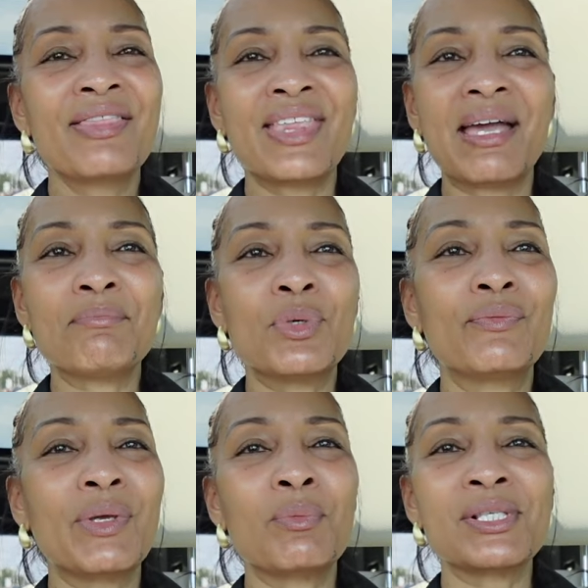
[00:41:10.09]
That
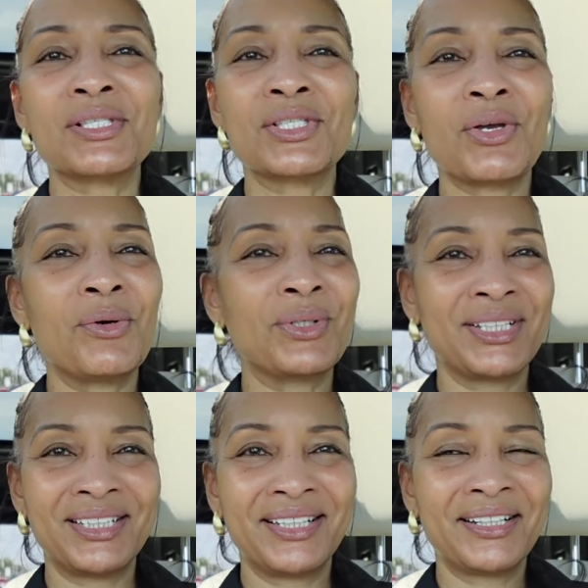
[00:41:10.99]
movie was so
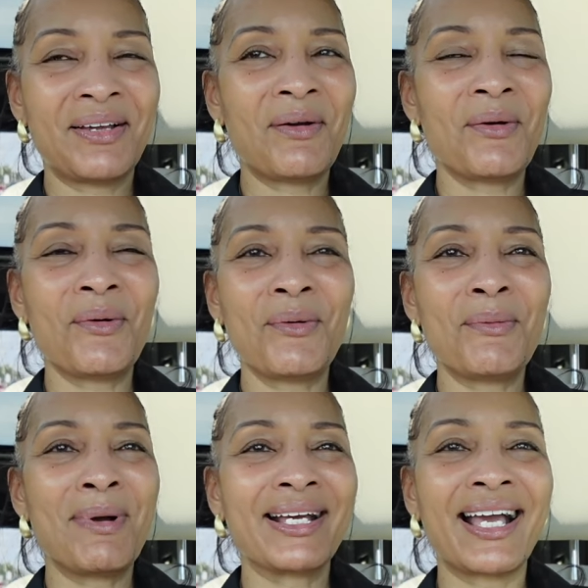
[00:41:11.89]
good.
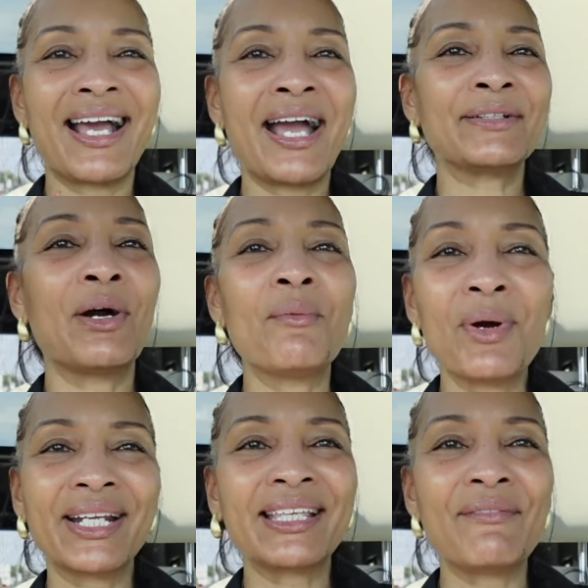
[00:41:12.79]
Oh my God. I don't
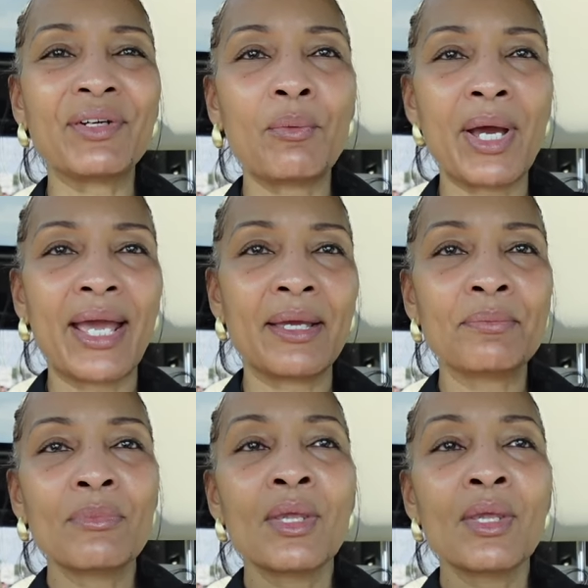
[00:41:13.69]
want to give it away.